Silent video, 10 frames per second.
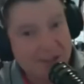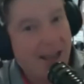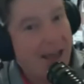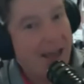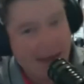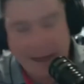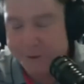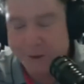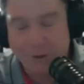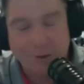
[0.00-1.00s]

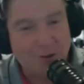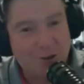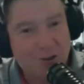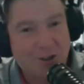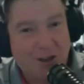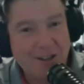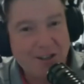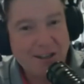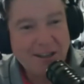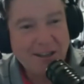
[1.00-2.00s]
absolutely, Sean.
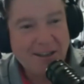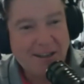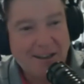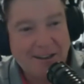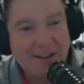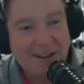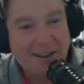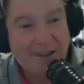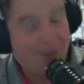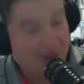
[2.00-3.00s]
And
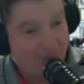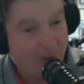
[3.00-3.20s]
in fact,